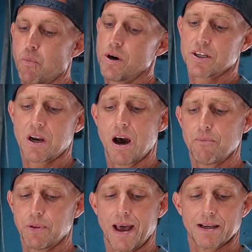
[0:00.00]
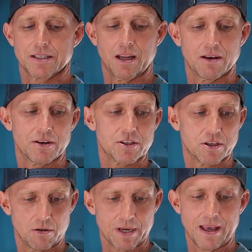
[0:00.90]
boards are complex, you know, there's
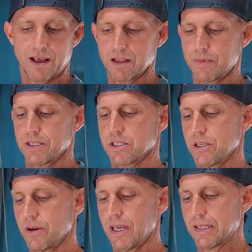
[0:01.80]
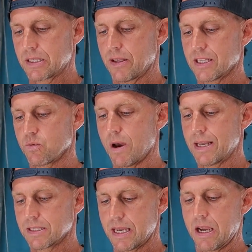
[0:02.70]
so many elements to it, so that's why
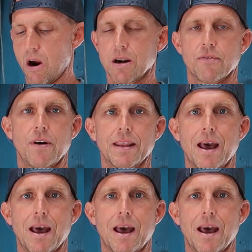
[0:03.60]
it's like hard to find.